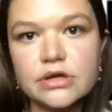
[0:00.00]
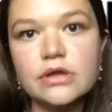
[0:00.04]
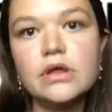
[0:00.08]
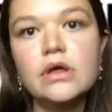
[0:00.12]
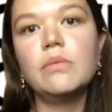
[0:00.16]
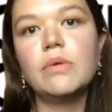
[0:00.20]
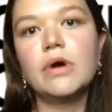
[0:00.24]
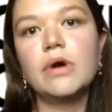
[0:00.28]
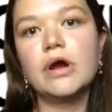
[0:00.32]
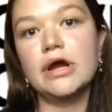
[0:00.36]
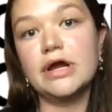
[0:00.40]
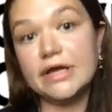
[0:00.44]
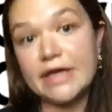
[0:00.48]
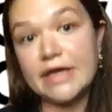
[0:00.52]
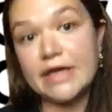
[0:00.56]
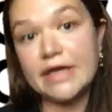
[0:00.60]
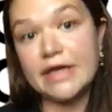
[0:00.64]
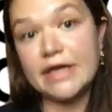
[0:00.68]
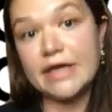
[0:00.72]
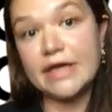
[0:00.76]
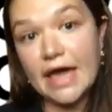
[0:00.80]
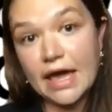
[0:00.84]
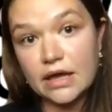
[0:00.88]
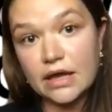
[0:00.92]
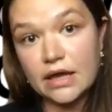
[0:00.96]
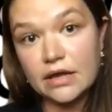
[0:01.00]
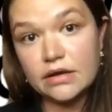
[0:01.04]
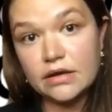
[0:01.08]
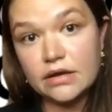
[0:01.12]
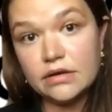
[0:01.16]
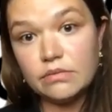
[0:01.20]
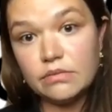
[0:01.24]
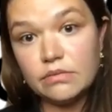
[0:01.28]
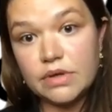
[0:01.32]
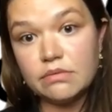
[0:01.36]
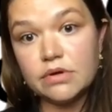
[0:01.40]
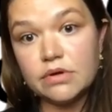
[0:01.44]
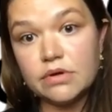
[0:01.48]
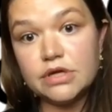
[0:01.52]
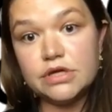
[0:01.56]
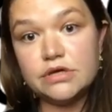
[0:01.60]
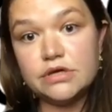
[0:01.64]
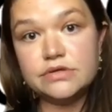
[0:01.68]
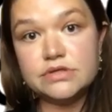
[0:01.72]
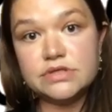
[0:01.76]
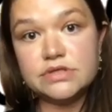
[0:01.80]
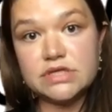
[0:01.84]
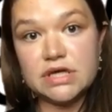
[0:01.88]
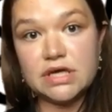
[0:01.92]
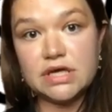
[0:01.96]
where again, we were
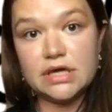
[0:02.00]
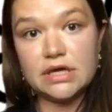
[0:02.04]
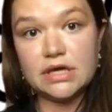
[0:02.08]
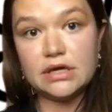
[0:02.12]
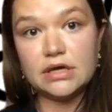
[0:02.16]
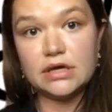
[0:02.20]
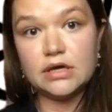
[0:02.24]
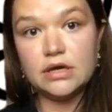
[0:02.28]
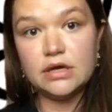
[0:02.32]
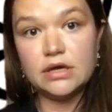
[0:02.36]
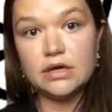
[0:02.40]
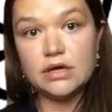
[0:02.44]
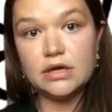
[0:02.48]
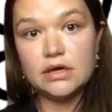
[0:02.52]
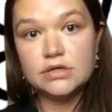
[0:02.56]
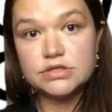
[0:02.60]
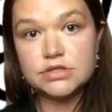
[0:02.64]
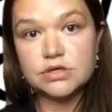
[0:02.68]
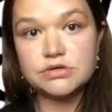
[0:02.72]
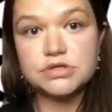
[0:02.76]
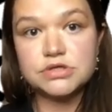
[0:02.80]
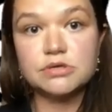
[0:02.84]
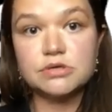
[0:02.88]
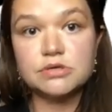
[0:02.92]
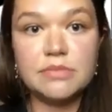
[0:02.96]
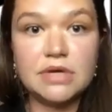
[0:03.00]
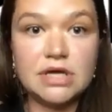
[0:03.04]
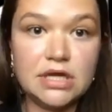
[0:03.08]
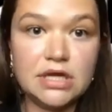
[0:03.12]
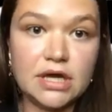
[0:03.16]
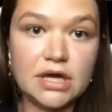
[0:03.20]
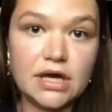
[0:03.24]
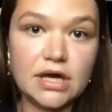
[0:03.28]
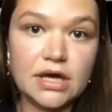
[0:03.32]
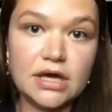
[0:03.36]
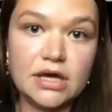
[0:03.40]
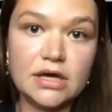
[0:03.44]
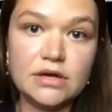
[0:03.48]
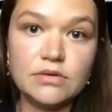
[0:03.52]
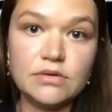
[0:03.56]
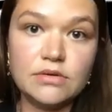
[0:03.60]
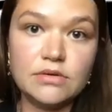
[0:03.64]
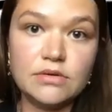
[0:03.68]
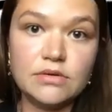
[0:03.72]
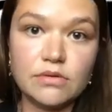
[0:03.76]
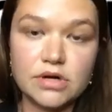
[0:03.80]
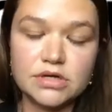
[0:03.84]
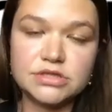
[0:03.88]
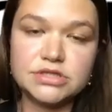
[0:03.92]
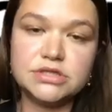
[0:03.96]
using social media in
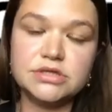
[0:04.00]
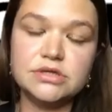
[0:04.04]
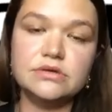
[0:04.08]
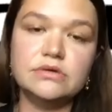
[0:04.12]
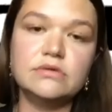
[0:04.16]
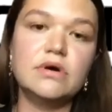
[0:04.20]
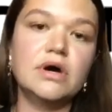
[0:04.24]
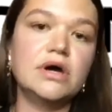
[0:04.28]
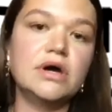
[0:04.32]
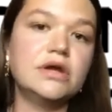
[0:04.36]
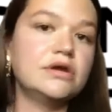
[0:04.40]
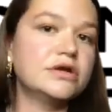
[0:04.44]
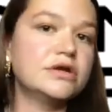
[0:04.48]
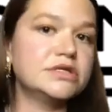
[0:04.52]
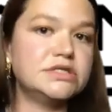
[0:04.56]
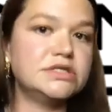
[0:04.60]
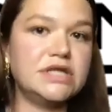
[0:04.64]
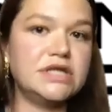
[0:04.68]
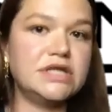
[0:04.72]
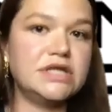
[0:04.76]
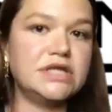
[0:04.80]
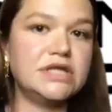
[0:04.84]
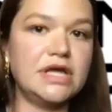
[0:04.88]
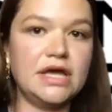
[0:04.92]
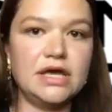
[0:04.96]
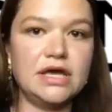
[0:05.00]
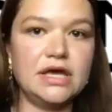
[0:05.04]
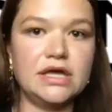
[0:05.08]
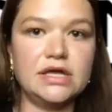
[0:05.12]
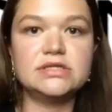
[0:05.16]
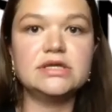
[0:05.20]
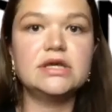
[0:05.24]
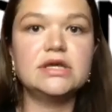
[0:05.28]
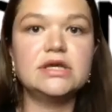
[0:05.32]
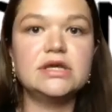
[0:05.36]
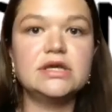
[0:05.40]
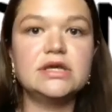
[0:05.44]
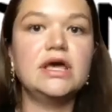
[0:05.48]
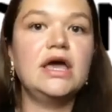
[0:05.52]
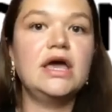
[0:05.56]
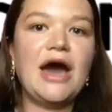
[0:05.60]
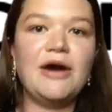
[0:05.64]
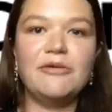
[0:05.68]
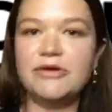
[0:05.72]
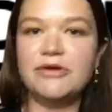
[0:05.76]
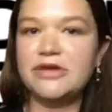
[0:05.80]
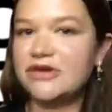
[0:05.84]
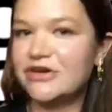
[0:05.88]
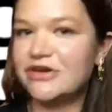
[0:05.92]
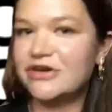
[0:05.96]
order to understand how we
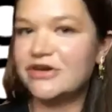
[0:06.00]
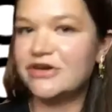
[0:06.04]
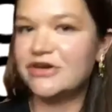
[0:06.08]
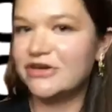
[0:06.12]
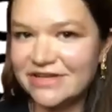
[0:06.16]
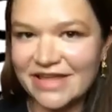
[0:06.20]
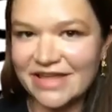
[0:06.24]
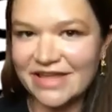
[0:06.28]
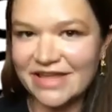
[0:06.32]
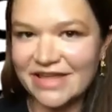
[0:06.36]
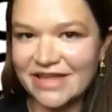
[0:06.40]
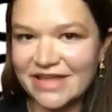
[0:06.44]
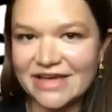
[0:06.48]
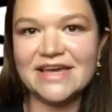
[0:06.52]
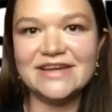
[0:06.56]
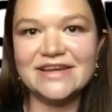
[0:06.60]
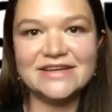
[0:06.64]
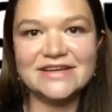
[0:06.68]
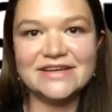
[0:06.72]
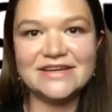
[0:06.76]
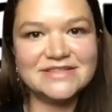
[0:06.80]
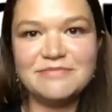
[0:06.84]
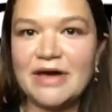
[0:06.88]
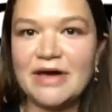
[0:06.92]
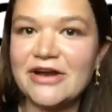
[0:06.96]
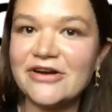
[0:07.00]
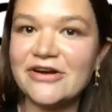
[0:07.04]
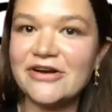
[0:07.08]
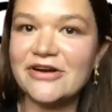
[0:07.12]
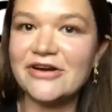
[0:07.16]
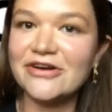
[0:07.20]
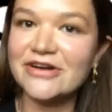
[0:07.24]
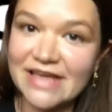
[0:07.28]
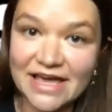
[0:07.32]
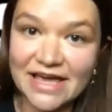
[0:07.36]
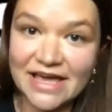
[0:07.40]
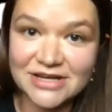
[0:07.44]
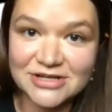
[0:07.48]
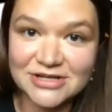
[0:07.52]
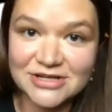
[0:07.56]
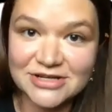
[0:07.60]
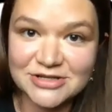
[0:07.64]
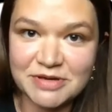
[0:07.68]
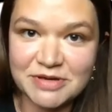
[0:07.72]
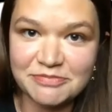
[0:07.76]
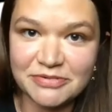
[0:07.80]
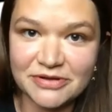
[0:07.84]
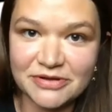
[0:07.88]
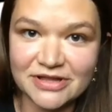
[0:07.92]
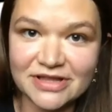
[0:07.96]
could collect data to better engage
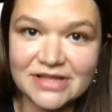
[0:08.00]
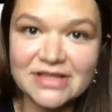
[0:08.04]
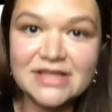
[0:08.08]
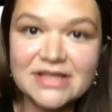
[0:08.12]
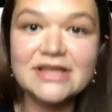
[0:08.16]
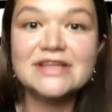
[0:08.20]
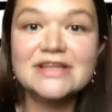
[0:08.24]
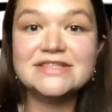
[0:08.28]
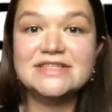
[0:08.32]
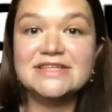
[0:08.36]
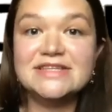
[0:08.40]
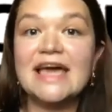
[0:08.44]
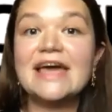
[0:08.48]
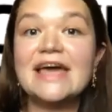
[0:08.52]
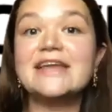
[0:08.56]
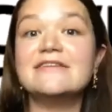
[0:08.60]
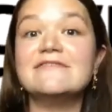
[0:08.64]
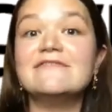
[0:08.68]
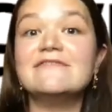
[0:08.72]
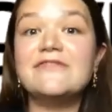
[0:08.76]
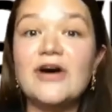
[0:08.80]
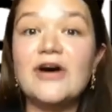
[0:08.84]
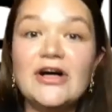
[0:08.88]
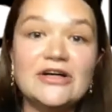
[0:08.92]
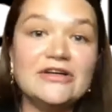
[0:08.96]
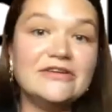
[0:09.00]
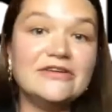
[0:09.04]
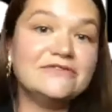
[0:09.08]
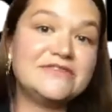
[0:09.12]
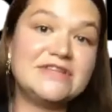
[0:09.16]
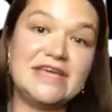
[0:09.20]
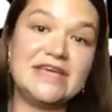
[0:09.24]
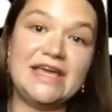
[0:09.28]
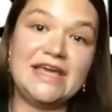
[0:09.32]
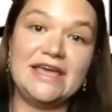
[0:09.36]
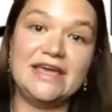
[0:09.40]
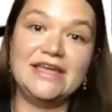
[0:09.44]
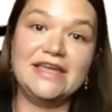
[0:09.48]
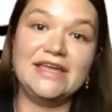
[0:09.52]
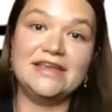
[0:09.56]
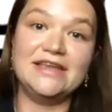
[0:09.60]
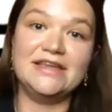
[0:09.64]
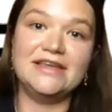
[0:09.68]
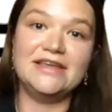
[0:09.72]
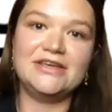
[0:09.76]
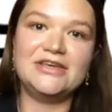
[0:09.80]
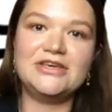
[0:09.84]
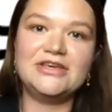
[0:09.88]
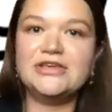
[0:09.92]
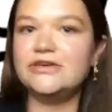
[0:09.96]
people, to get involved
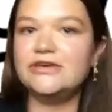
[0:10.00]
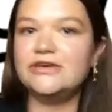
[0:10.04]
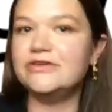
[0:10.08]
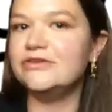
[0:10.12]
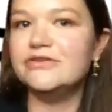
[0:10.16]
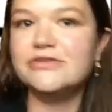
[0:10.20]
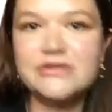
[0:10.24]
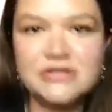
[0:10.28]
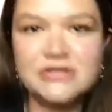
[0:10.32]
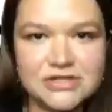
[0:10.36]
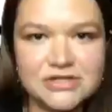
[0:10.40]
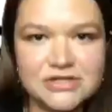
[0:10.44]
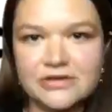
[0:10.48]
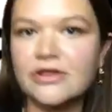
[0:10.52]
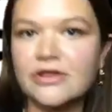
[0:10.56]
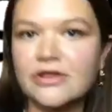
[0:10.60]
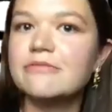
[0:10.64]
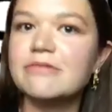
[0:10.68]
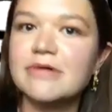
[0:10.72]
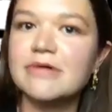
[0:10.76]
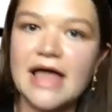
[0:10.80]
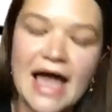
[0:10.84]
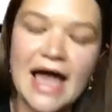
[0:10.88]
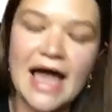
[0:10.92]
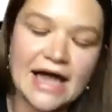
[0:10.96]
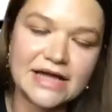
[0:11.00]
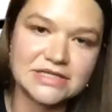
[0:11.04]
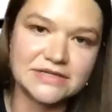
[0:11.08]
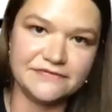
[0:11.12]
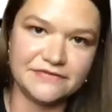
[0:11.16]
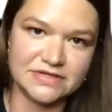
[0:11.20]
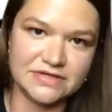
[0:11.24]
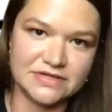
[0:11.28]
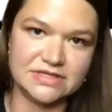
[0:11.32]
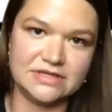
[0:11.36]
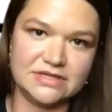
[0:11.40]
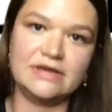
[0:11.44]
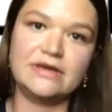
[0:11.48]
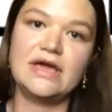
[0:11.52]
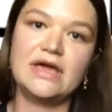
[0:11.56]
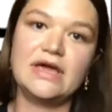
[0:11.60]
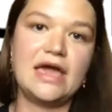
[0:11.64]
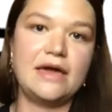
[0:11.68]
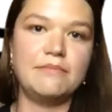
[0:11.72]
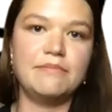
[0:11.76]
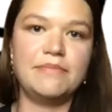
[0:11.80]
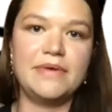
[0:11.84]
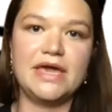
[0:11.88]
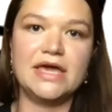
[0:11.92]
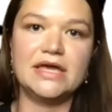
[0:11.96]
in huge global activism
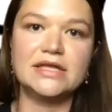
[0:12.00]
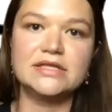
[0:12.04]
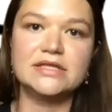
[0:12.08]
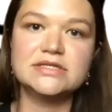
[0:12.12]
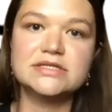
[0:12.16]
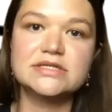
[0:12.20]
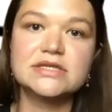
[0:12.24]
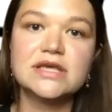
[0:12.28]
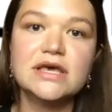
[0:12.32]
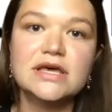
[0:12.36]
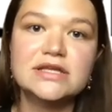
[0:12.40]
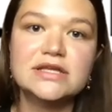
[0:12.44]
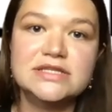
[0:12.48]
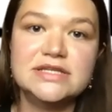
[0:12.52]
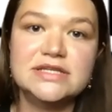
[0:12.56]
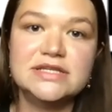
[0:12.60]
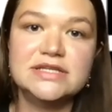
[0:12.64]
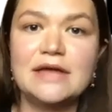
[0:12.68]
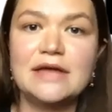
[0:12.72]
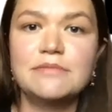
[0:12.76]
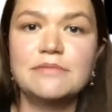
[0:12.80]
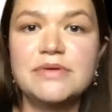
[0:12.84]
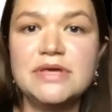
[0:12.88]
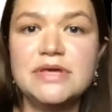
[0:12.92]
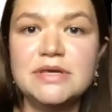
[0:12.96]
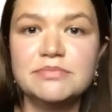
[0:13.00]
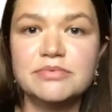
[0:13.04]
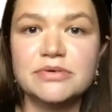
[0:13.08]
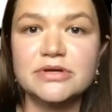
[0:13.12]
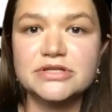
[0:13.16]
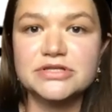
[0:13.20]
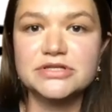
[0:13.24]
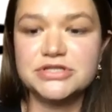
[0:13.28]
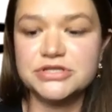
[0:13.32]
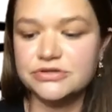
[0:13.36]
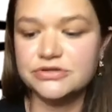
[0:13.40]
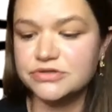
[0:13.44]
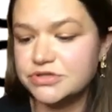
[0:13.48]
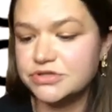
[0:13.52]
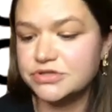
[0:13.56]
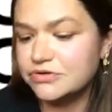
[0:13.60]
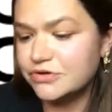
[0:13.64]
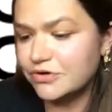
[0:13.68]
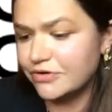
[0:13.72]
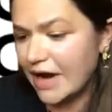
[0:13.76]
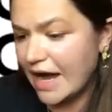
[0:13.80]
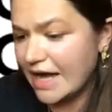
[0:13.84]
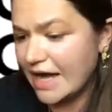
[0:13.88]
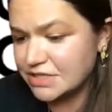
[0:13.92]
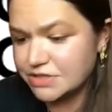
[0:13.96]
campaigns, to get people to do
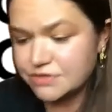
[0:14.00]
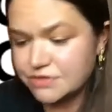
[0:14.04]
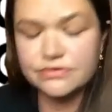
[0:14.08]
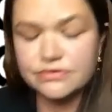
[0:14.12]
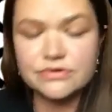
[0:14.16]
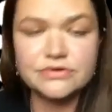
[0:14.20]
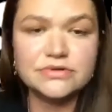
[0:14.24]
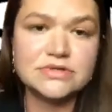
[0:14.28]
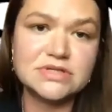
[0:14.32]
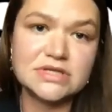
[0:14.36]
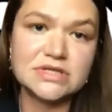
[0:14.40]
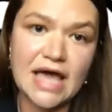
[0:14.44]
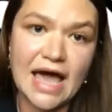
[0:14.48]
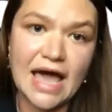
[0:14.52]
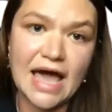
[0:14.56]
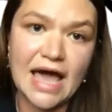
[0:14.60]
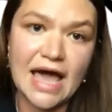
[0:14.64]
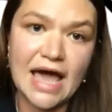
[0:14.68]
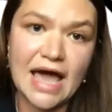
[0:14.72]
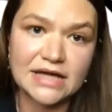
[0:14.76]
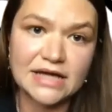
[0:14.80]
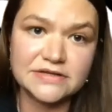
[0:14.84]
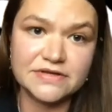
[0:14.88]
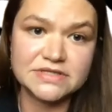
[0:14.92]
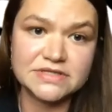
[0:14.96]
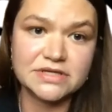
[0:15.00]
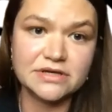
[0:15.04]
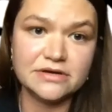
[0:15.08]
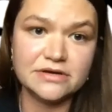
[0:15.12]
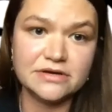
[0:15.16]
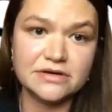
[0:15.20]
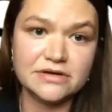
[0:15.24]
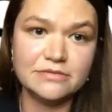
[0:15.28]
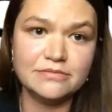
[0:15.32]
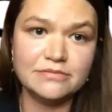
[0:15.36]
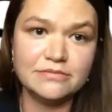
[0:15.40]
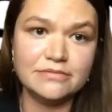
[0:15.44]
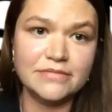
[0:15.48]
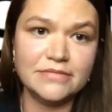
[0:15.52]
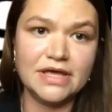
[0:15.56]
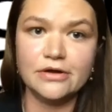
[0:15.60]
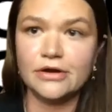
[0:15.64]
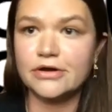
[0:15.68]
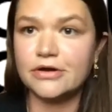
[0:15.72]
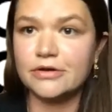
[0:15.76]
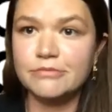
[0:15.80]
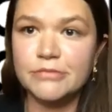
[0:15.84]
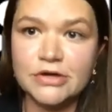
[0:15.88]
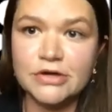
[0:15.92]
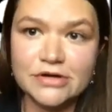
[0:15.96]
grassroots activism in their
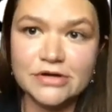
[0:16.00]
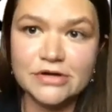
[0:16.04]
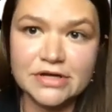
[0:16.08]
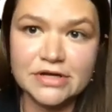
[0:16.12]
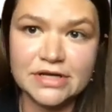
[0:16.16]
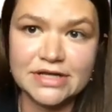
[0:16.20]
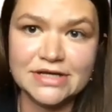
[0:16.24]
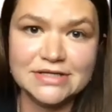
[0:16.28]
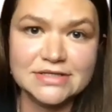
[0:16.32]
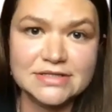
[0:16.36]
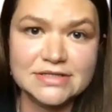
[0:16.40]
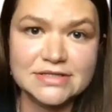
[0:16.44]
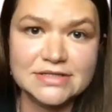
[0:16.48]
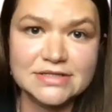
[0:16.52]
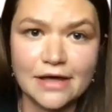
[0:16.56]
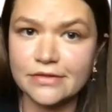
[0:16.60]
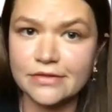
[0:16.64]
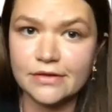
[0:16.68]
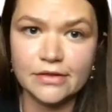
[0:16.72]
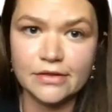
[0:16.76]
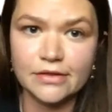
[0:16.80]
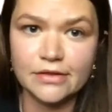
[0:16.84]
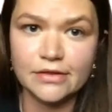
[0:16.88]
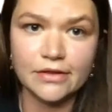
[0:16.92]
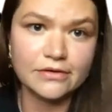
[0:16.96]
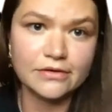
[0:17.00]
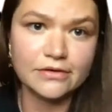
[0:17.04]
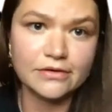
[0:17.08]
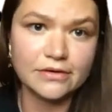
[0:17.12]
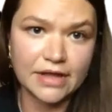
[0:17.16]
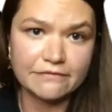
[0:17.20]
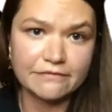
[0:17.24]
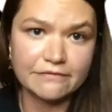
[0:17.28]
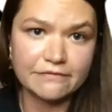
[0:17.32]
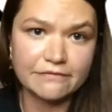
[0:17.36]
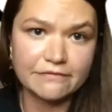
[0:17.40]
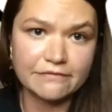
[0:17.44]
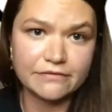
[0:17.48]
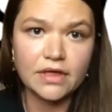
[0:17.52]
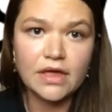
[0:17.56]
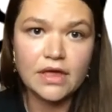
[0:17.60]
communities on the local level,